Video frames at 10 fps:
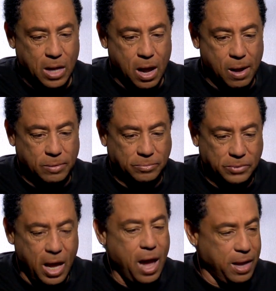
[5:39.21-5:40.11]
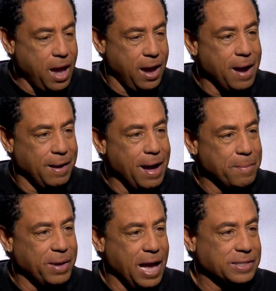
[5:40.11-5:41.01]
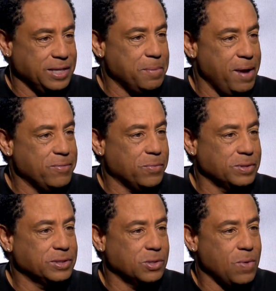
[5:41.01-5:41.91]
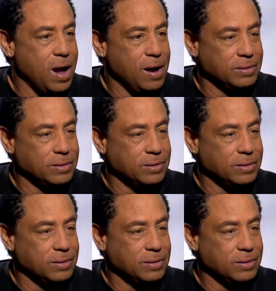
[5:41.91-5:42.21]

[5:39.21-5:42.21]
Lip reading: Yeah. I mean, I see him every once in a while.